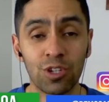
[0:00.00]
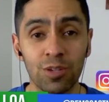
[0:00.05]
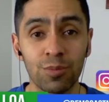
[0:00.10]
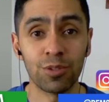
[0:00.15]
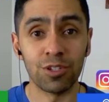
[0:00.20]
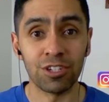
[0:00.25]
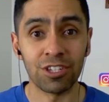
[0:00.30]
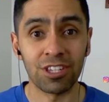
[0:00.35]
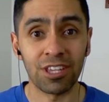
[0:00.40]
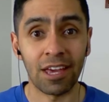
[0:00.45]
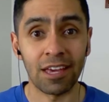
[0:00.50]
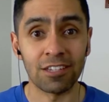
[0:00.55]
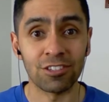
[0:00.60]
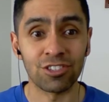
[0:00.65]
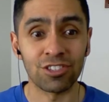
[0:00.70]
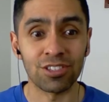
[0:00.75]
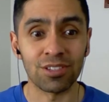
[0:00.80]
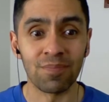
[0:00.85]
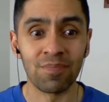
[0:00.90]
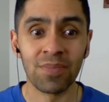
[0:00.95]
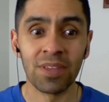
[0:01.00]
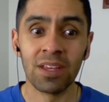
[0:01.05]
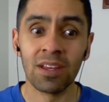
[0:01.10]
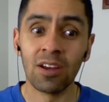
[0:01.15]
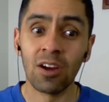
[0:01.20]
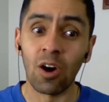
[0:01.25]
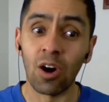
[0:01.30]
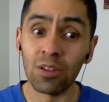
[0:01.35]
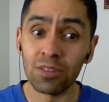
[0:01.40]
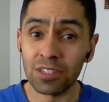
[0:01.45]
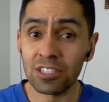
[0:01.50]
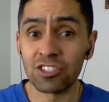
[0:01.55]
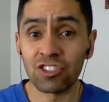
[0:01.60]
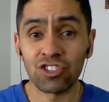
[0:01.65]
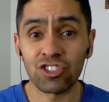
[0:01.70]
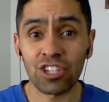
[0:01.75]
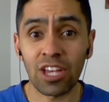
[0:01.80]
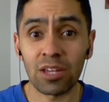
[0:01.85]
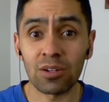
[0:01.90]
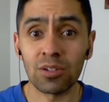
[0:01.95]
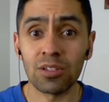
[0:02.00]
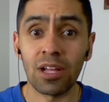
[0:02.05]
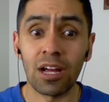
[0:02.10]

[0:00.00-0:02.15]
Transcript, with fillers: communication. On this channel,